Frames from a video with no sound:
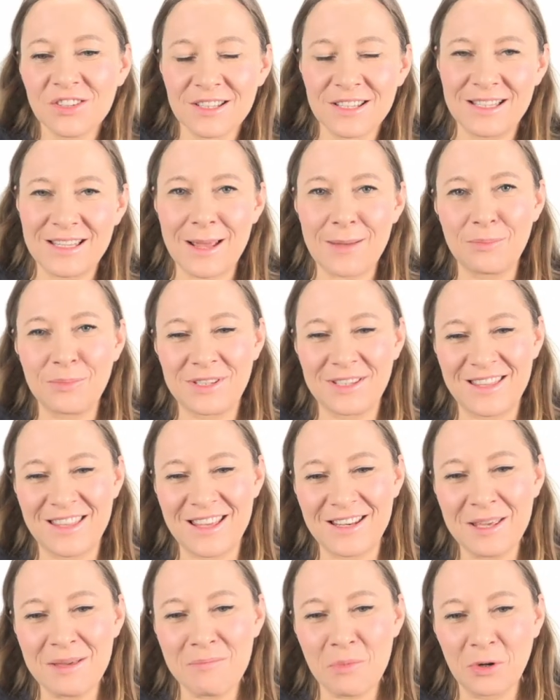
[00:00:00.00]
steps
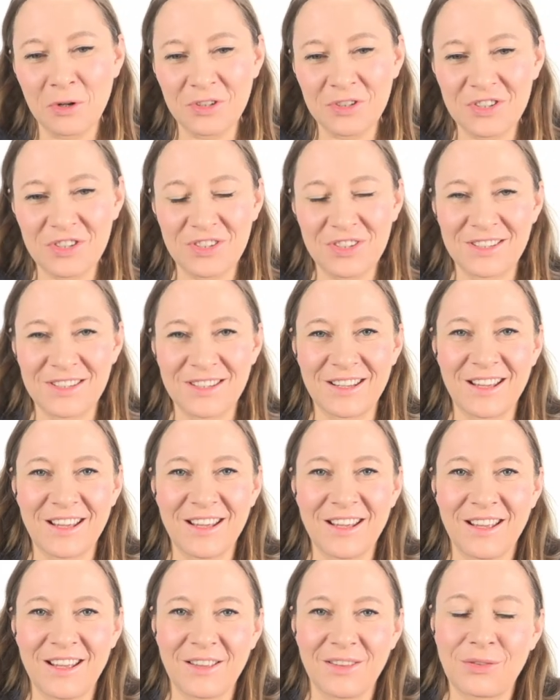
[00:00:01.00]
that emerged
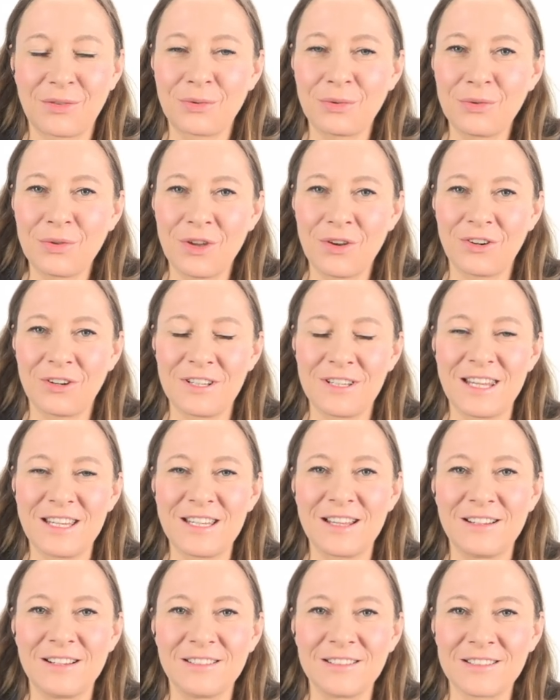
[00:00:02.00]
uh, through your
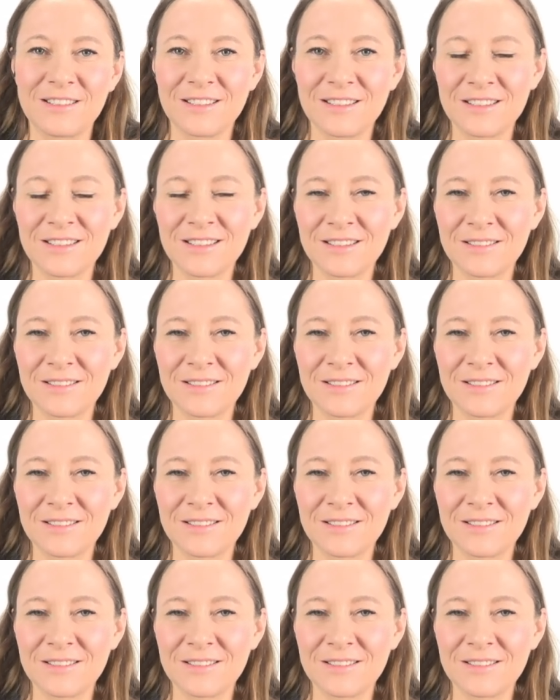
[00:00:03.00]
data analysis.